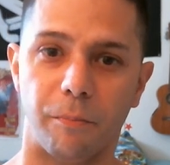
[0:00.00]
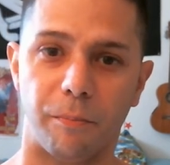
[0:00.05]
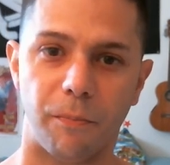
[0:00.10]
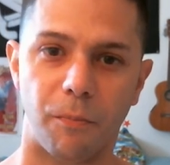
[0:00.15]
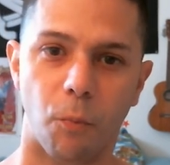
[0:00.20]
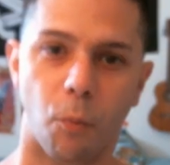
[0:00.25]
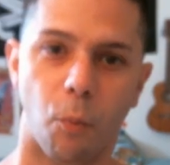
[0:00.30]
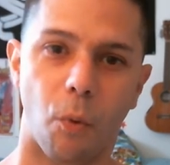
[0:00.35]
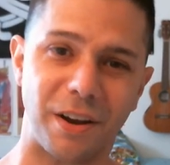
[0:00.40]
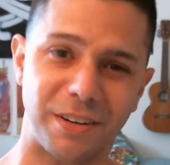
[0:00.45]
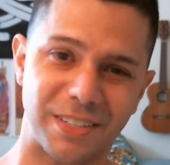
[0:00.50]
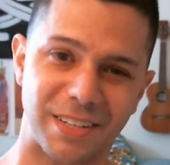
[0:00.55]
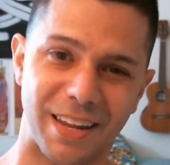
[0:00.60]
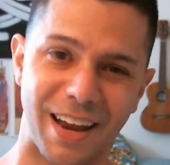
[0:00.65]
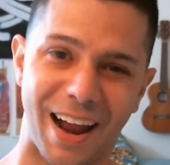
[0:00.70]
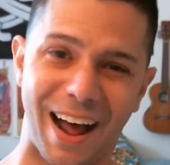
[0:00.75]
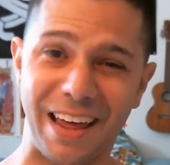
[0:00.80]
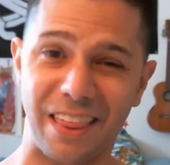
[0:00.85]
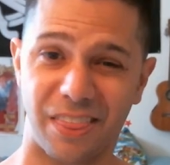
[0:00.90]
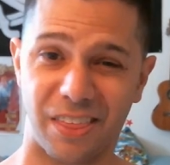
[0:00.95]
ones that
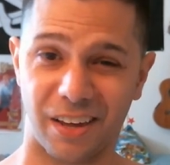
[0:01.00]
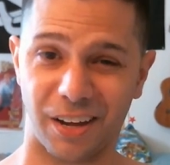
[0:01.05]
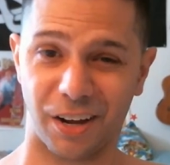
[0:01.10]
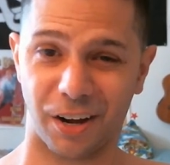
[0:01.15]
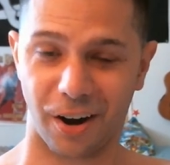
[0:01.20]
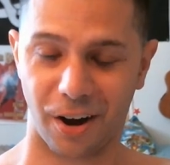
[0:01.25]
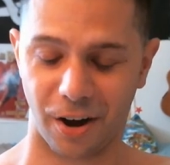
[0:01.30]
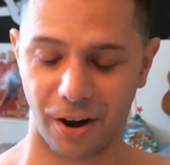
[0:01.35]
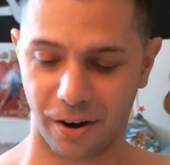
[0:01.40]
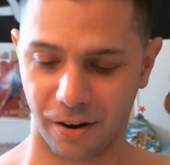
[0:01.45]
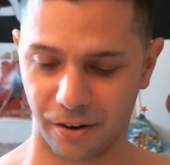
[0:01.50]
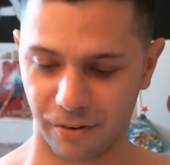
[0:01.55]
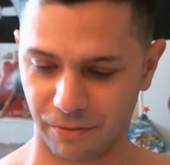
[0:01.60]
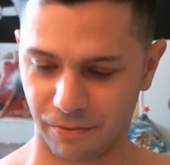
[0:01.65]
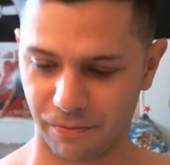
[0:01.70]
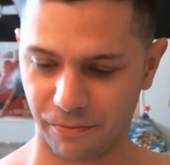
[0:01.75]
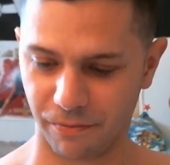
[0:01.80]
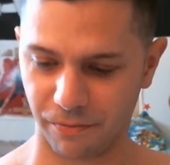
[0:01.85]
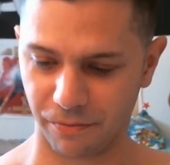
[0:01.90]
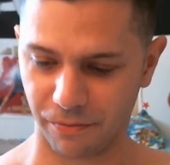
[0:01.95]
I think are
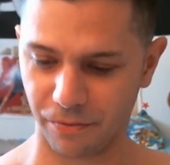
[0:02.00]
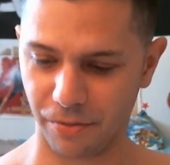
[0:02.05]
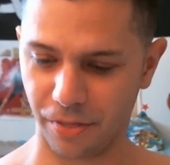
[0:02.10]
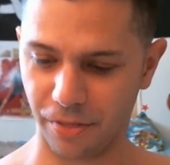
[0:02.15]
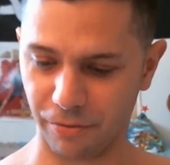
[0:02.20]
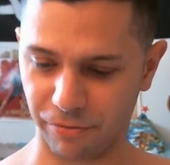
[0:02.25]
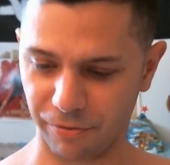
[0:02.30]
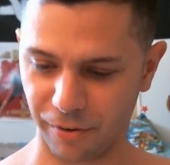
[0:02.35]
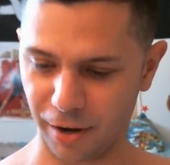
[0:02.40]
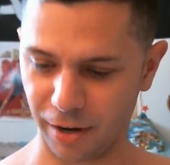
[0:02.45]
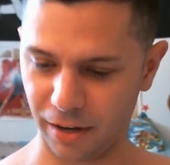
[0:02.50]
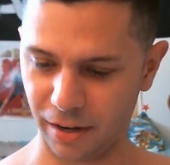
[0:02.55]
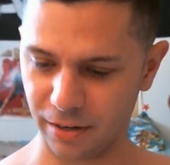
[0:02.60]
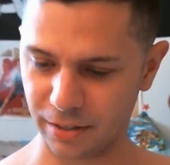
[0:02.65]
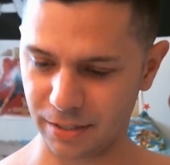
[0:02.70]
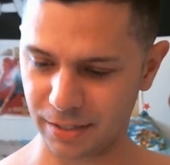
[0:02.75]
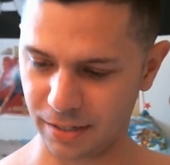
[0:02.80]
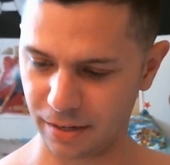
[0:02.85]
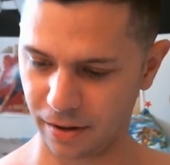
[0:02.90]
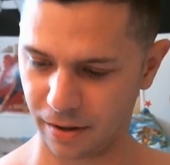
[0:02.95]
the
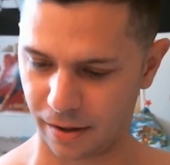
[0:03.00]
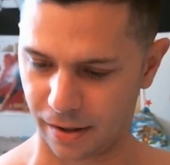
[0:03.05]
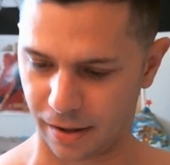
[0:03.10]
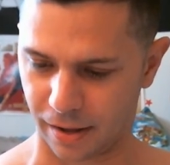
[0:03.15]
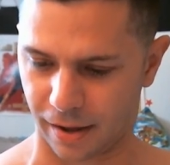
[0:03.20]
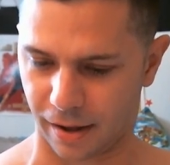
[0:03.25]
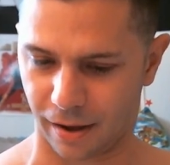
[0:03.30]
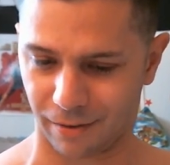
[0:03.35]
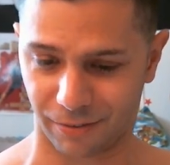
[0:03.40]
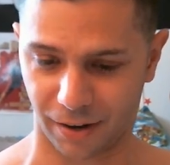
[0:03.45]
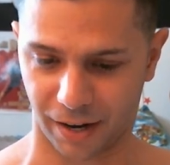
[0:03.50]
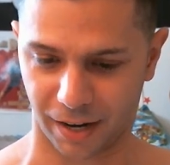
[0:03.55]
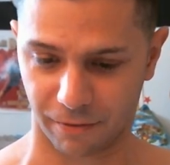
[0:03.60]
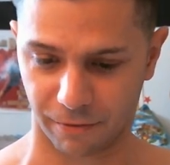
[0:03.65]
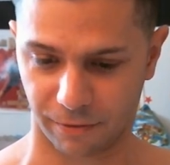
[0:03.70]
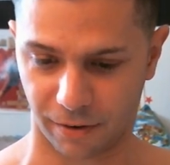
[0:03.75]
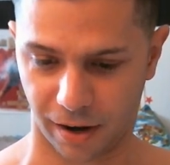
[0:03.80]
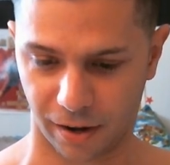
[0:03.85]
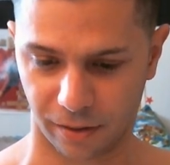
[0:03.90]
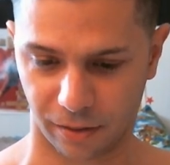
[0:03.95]
funniest. If I can
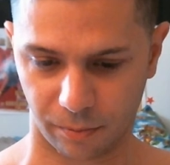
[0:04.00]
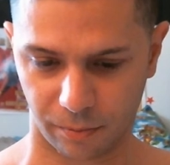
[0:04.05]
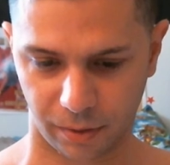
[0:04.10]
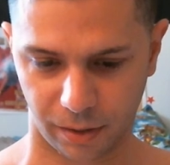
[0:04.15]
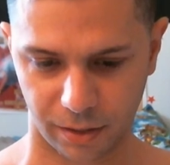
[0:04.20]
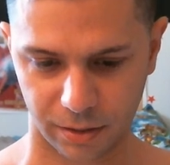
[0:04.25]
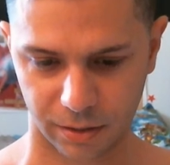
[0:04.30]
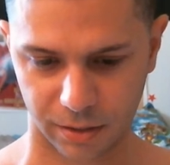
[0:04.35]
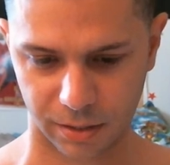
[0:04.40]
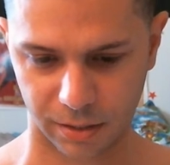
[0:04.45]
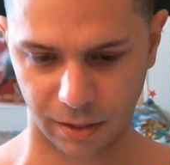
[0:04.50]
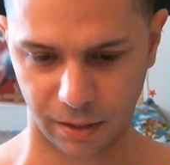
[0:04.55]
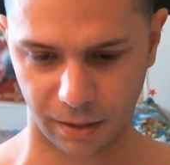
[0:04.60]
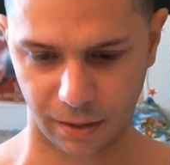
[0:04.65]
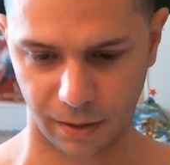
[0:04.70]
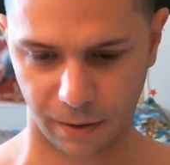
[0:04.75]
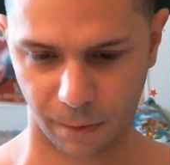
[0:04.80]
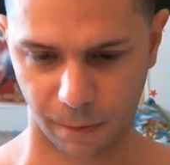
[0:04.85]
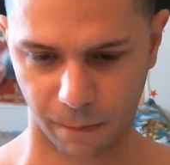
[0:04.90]
find them, let's see.